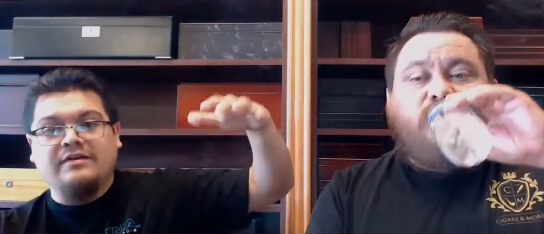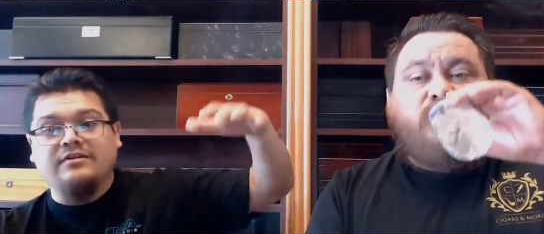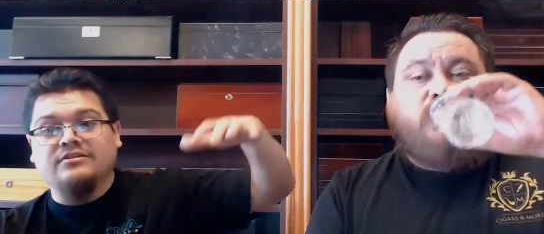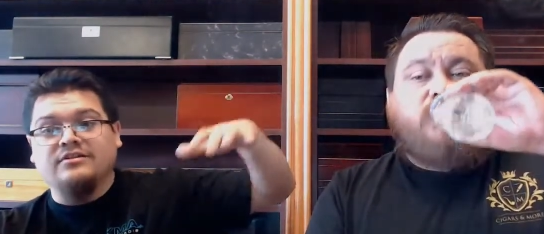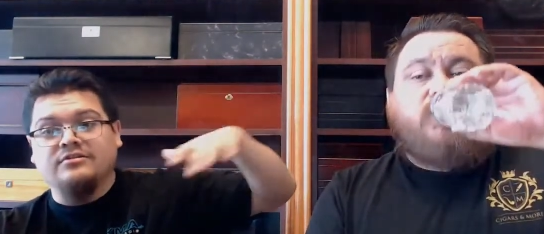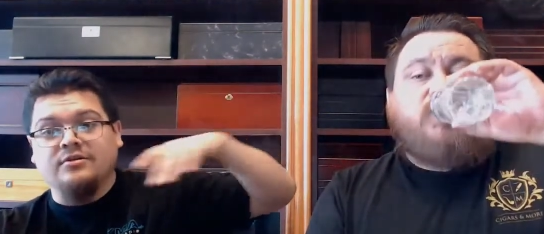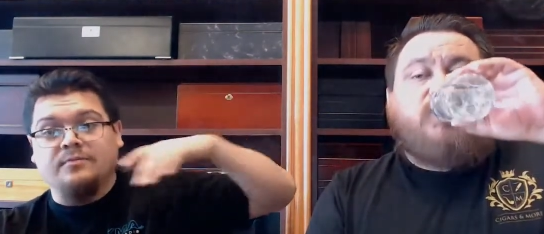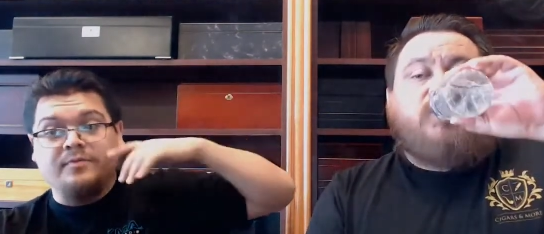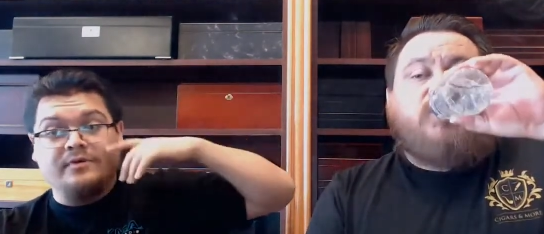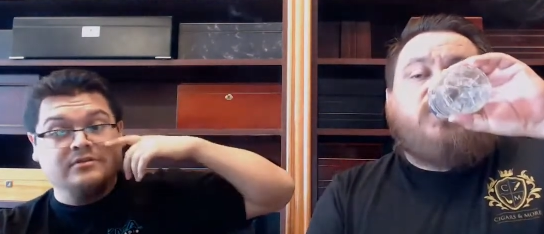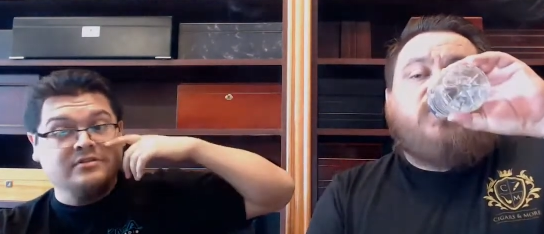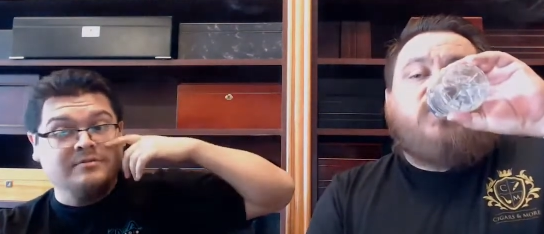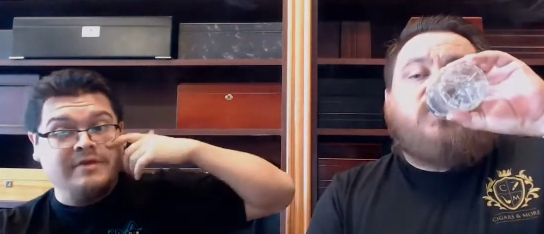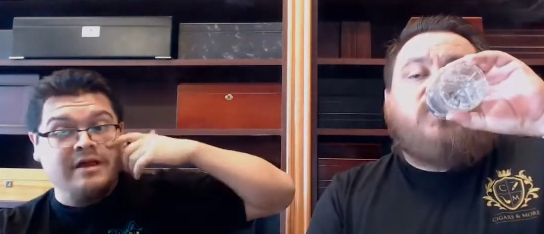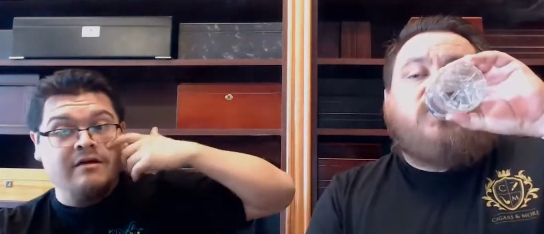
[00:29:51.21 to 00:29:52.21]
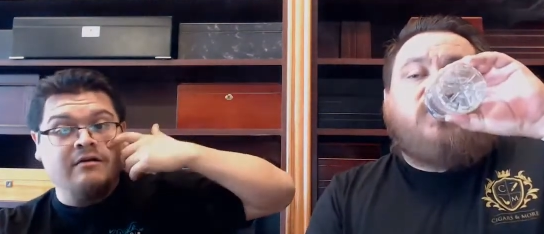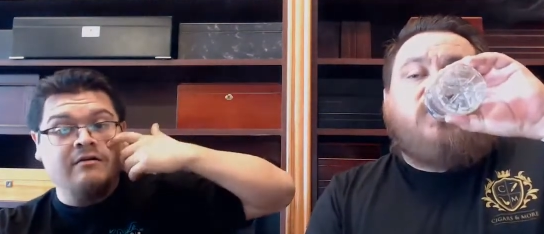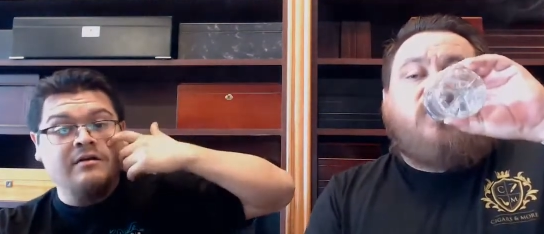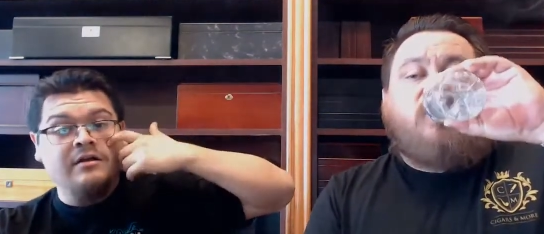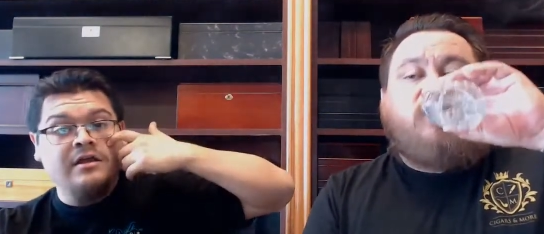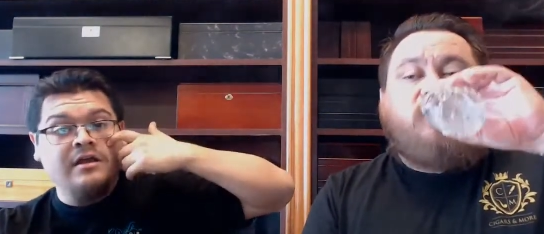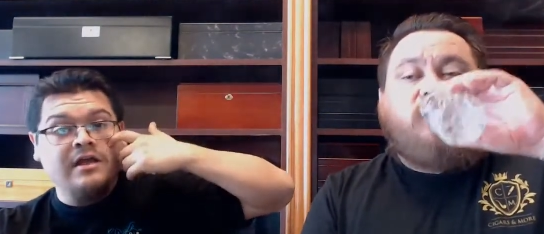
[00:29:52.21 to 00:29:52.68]
Speaker 1: Now your your bills
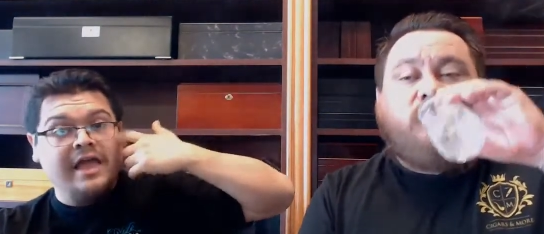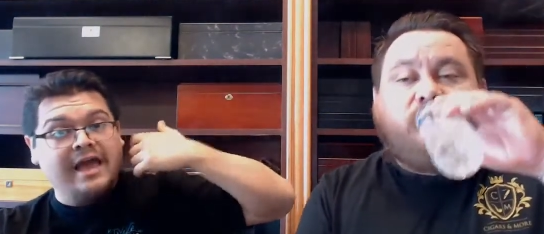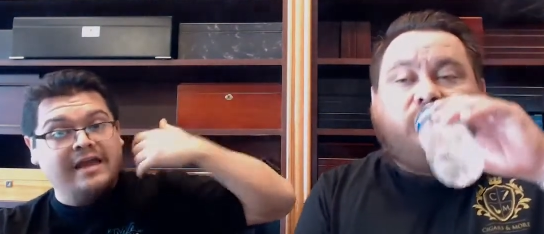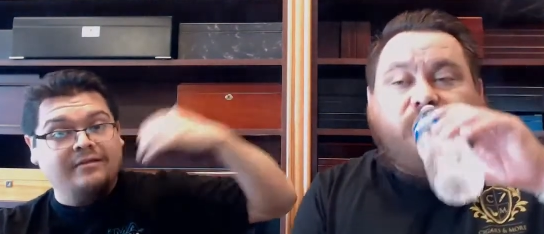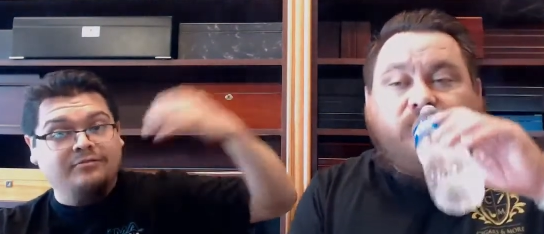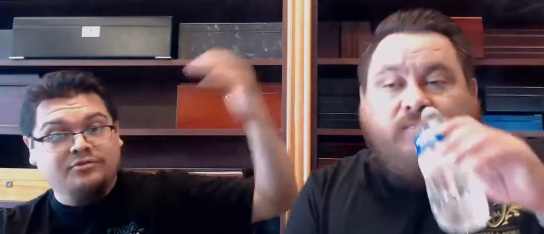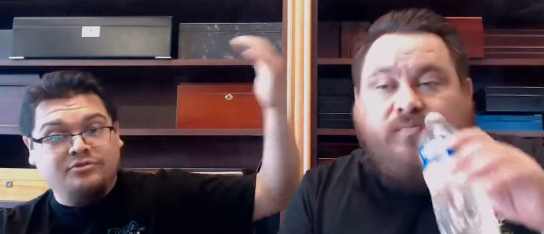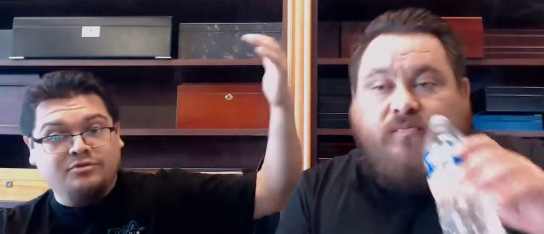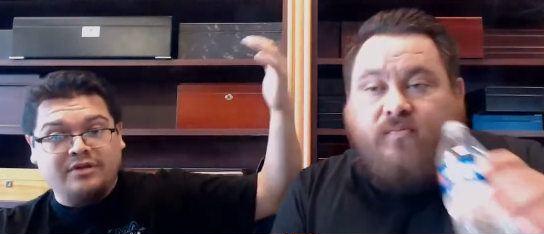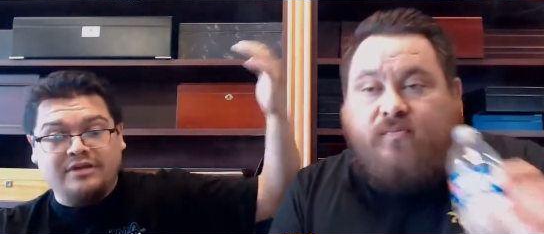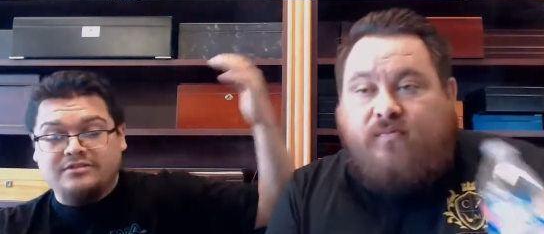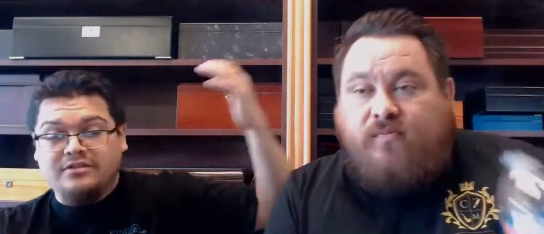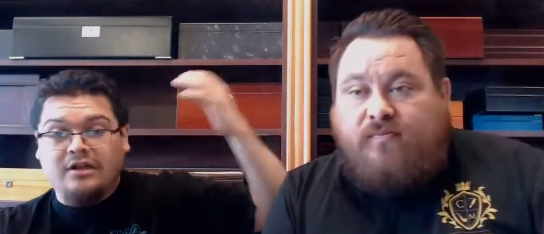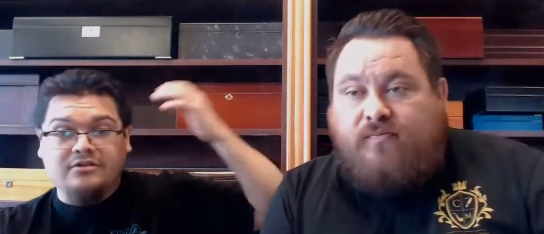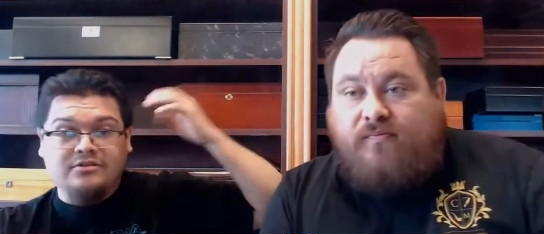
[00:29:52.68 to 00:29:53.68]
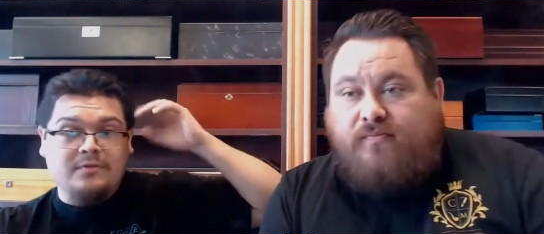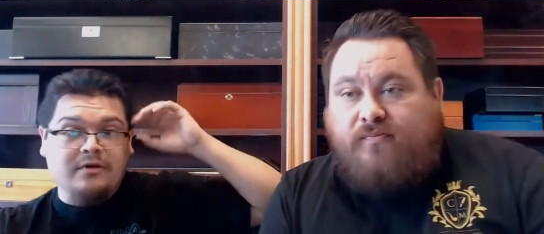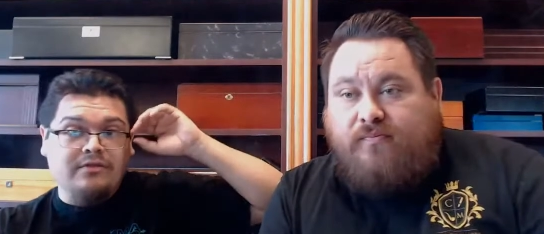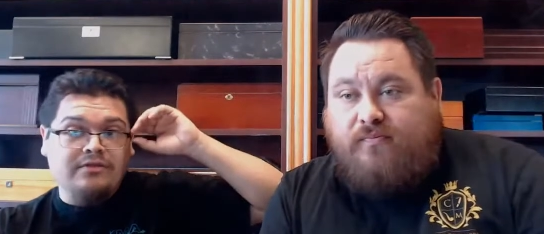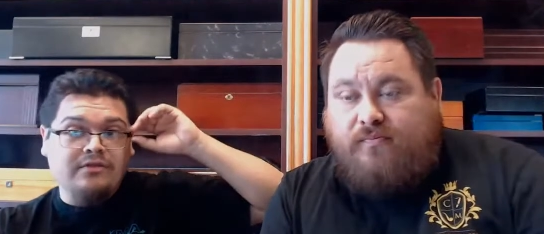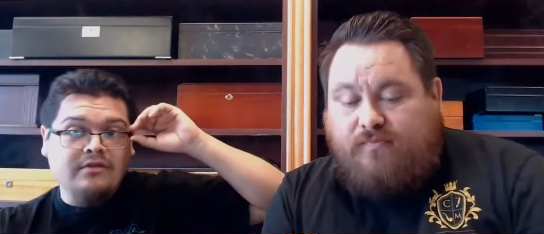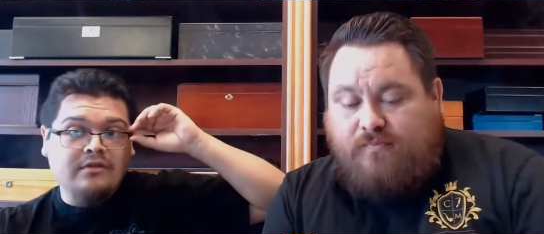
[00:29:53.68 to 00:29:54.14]
somehow add up to two thousand dollars a
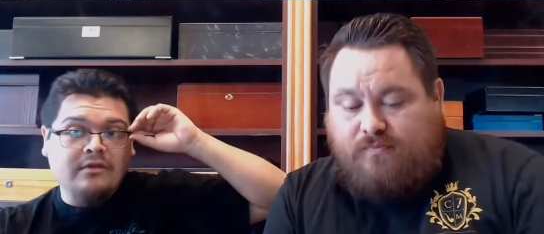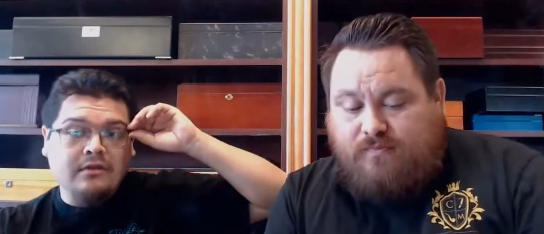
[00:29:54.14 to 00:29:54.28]
month.